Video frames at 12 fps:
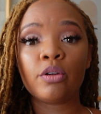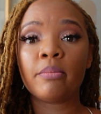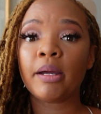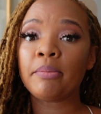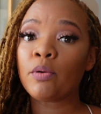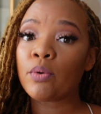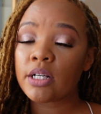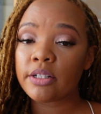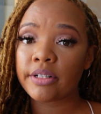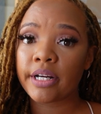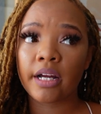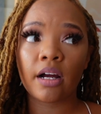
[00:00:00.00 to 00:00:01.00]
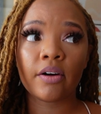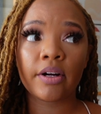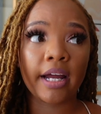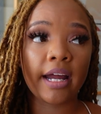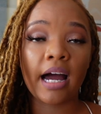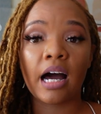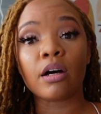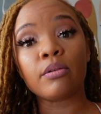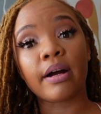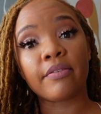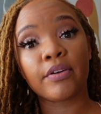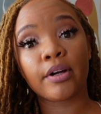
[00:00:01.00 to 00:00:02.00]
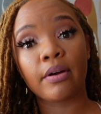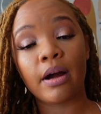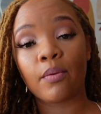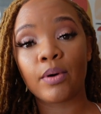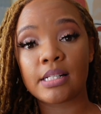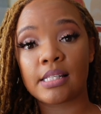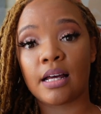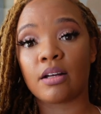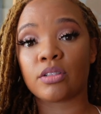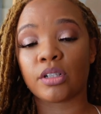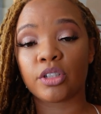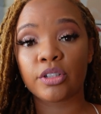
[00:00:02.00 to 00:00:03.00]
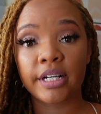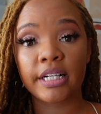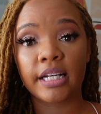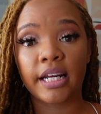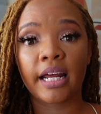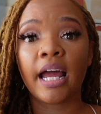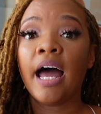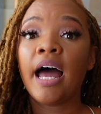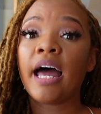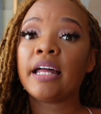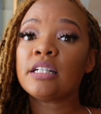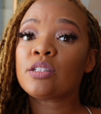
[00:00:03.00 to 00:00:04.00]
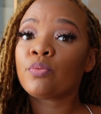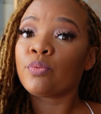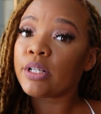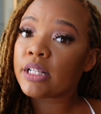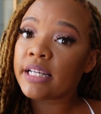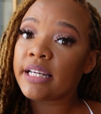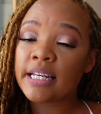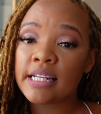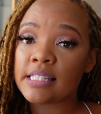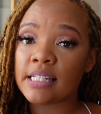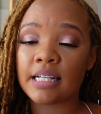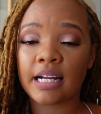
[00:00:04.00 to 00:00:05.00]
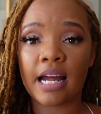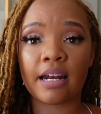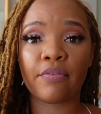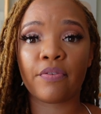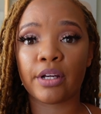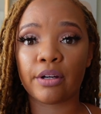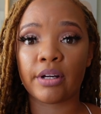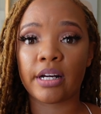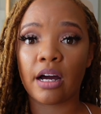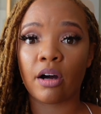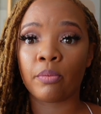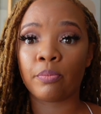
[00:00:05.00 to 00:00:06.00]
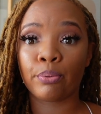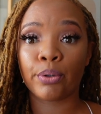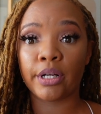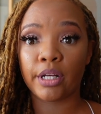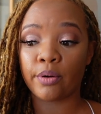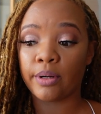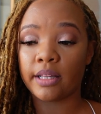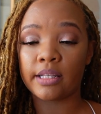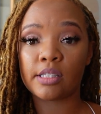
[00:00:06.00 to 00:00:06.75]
you may be wondering, okay, how do I figure out what sounds are trending? And it's really easy to kind of figure it out pretty quickly.